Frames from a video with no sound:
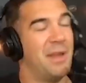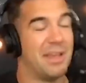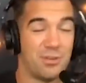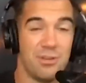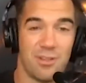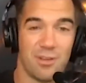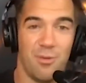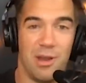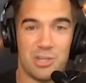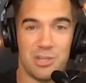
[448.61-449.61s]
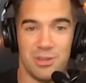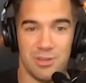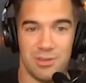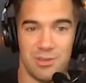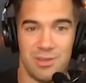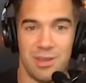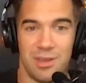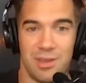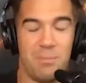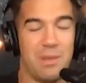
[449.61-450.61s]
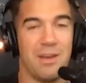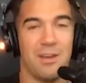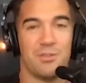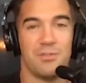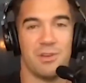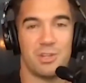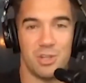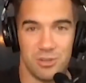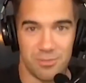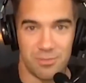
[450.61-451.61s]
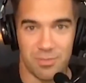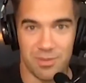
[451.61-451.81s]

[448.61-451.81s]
I'm going to ask you another question that might be controversial